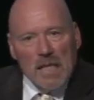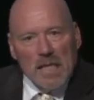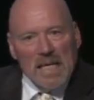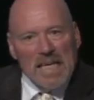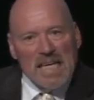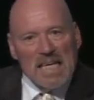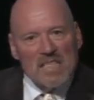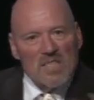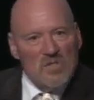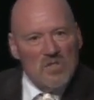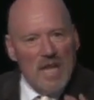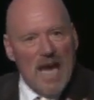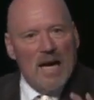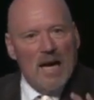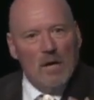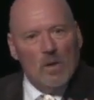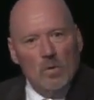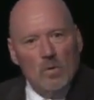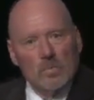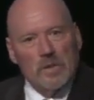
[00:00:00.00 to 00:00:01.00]
He is
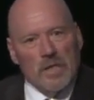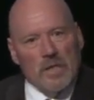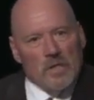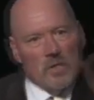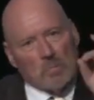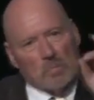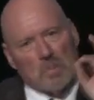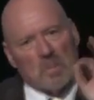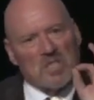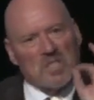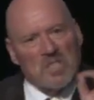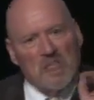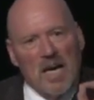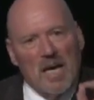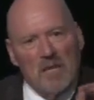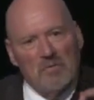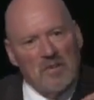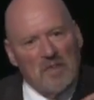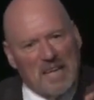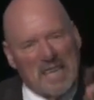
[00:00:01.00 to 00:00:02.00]
not only the
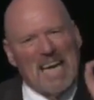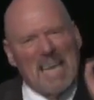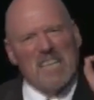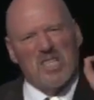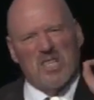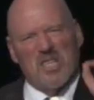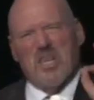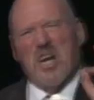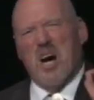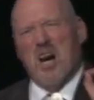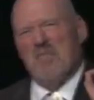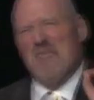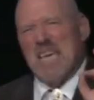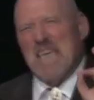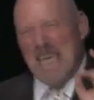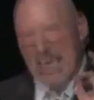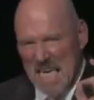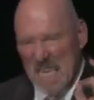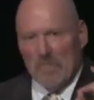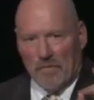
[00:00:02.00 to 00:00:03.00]
personification of
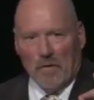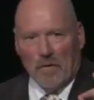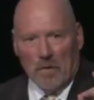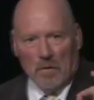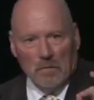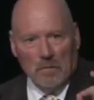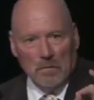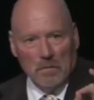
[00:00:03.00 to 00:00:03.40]
evil,